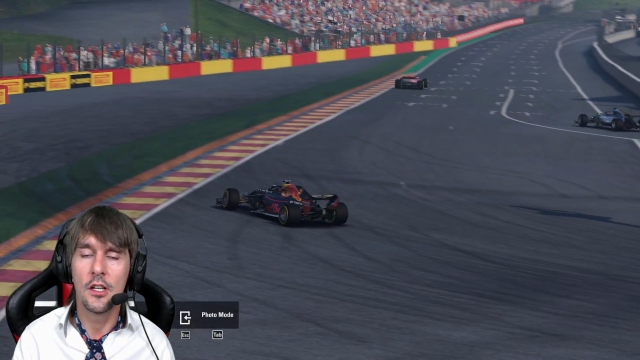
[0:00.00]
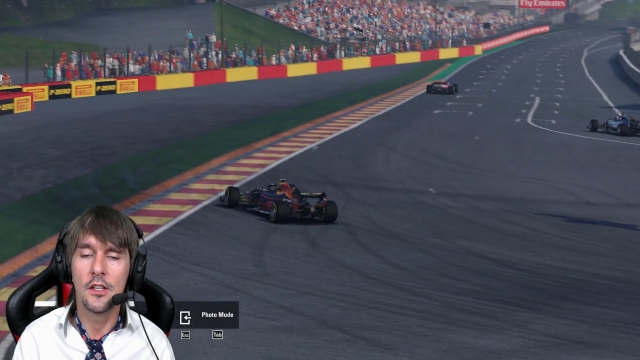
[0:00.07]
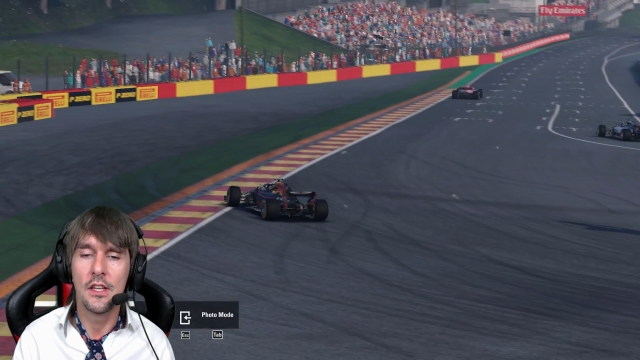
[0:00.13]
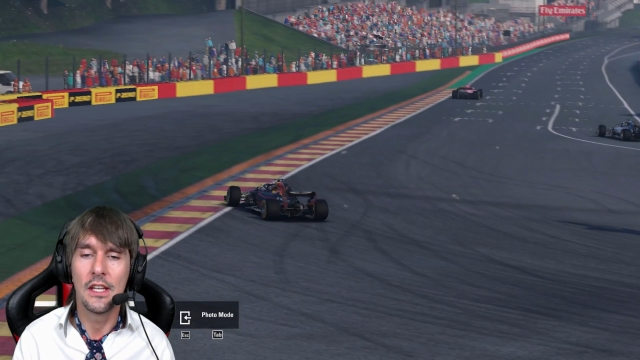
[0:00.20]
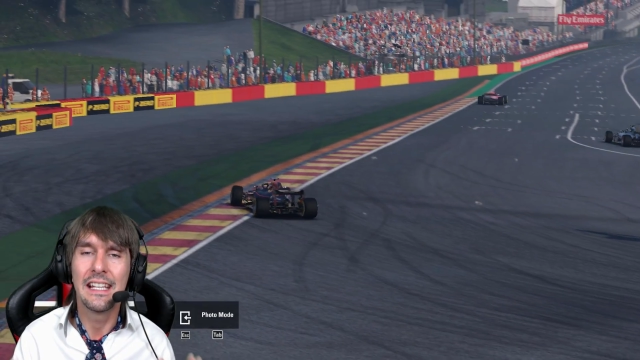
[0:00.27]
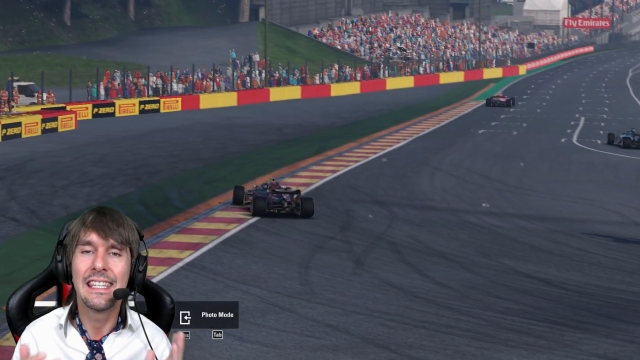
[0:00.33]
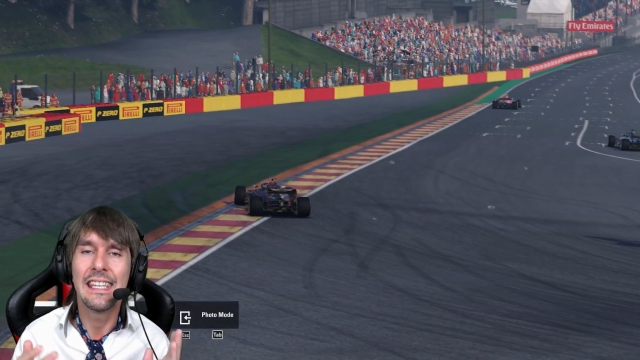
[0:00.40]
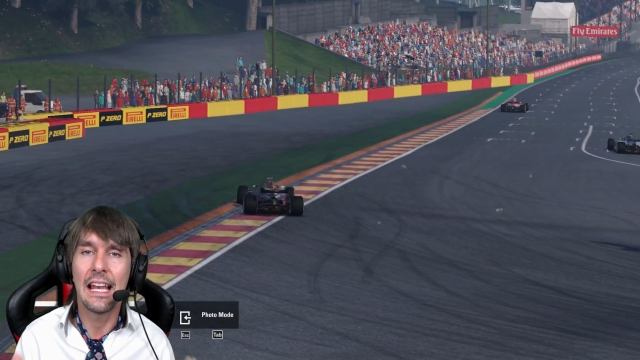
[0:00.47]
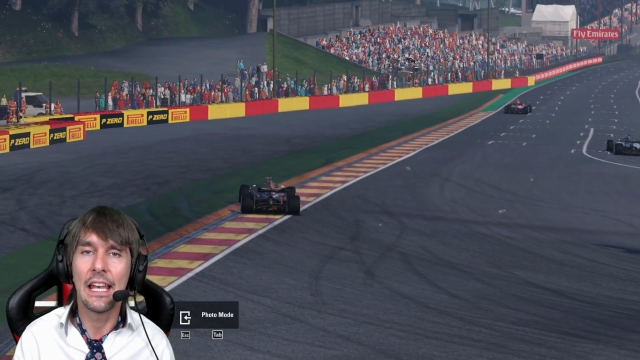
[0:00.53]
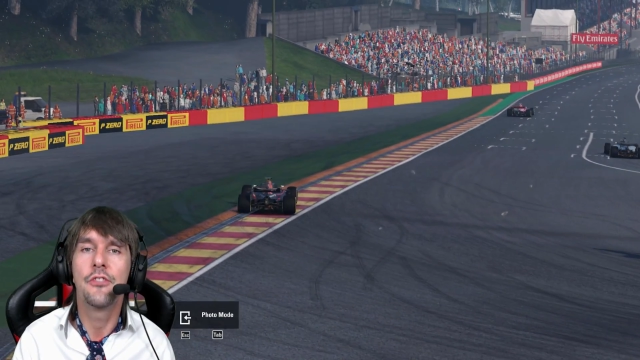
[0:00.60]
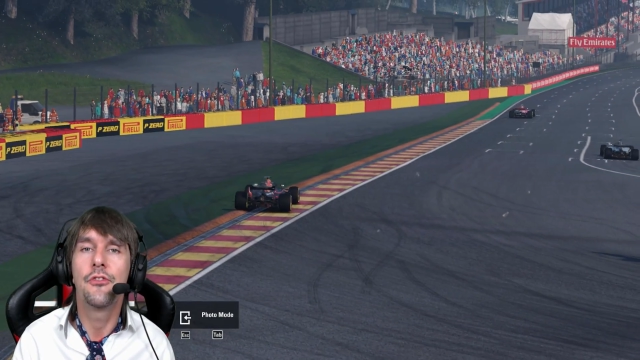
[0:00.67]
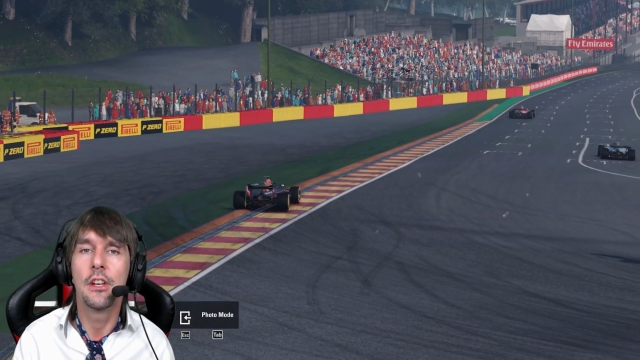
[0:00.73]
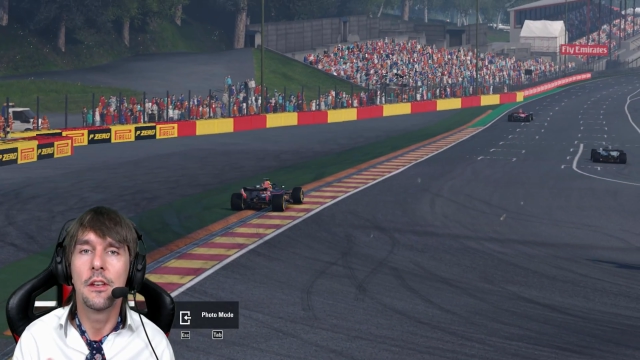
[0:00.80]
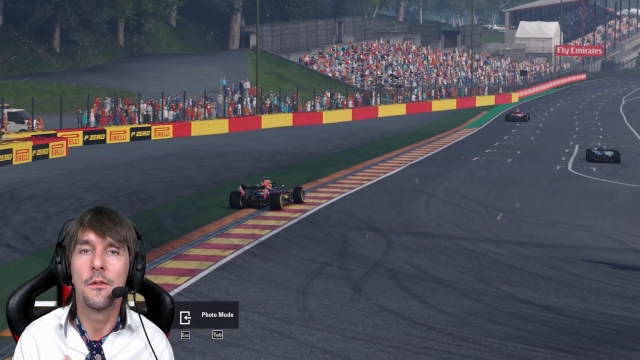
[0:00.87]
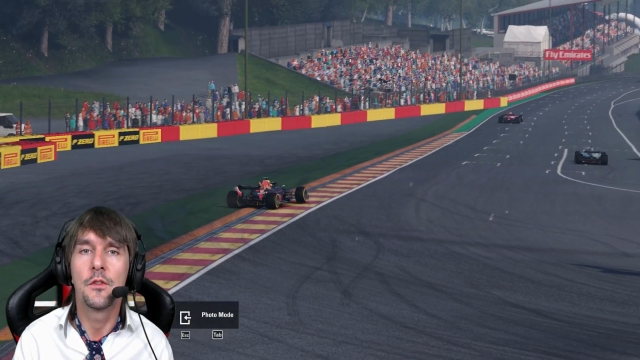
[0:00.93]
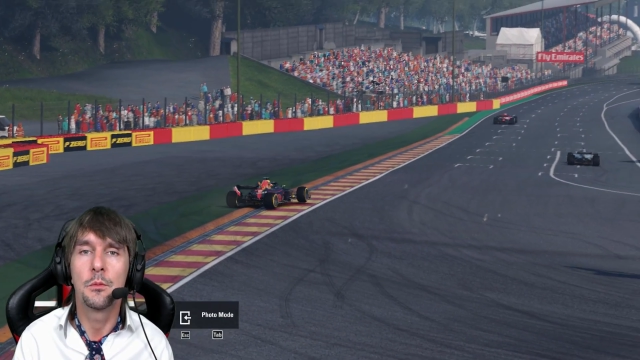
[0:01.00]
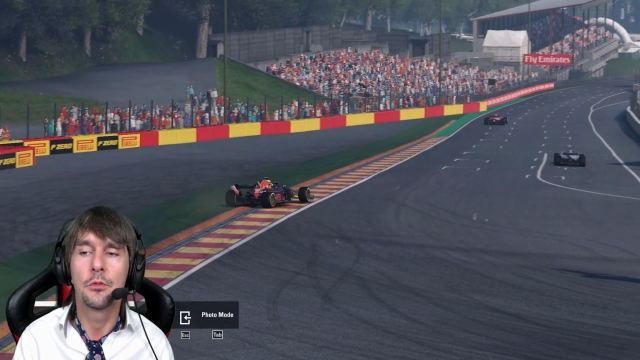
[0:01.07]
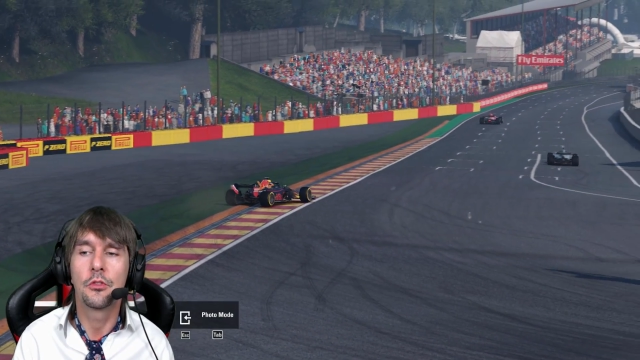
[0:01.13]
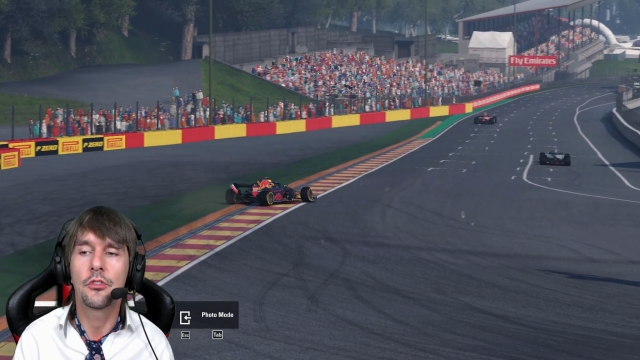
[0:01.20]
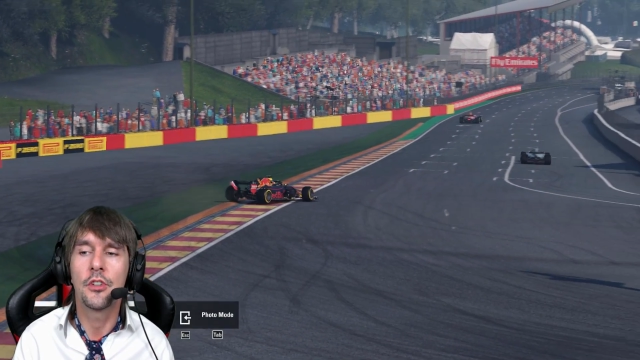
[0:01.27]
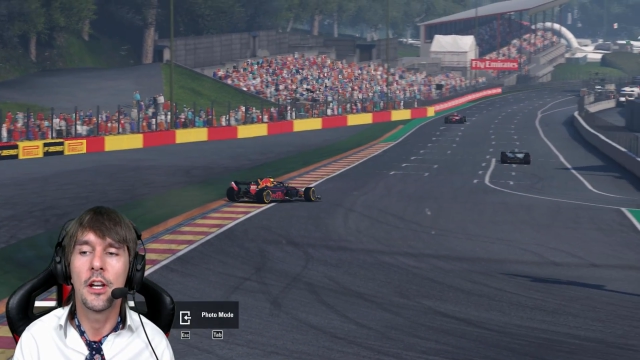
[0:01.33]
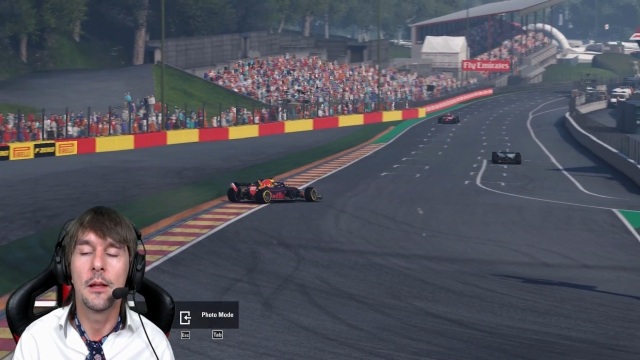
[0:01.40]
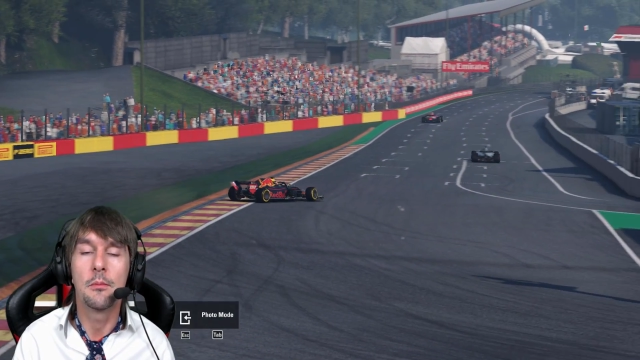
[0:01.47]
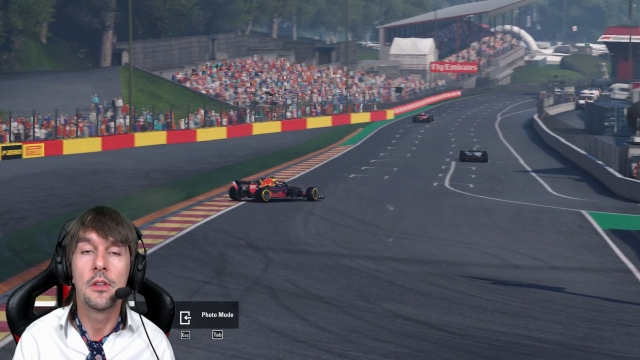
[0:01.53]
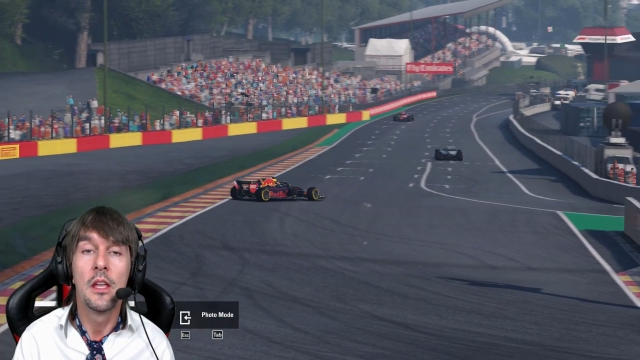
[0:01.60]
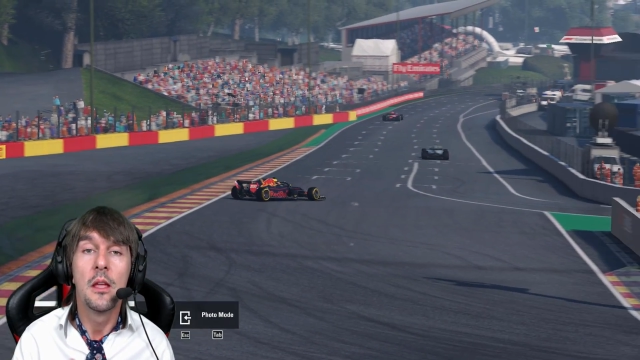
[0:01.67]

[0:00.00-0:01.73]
you can tell he's reading from a script,